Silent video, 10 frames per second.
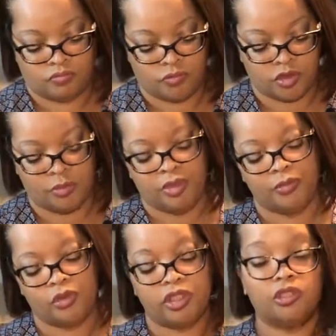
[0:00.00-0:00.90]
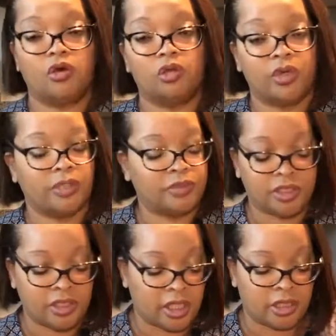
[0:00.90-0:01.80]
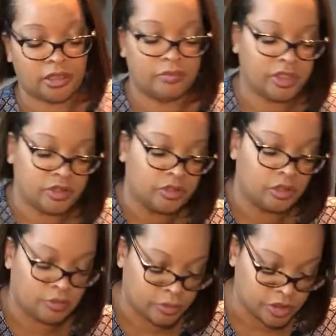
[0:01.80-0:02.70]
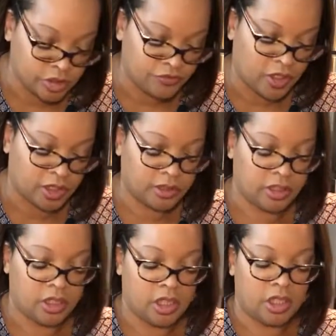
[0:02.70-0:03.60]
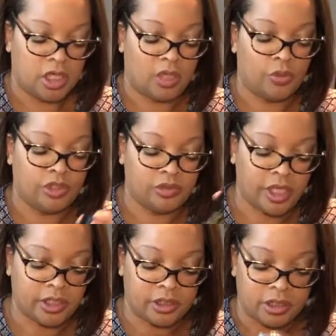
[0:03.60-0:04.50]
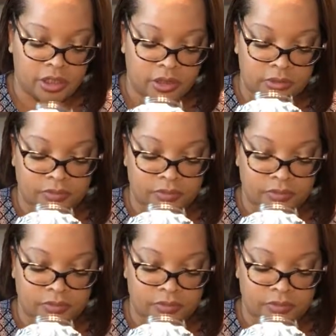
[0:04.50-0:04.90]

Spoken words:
Some people get it all the way up to the neck, but you know, this is fine. And when you take a look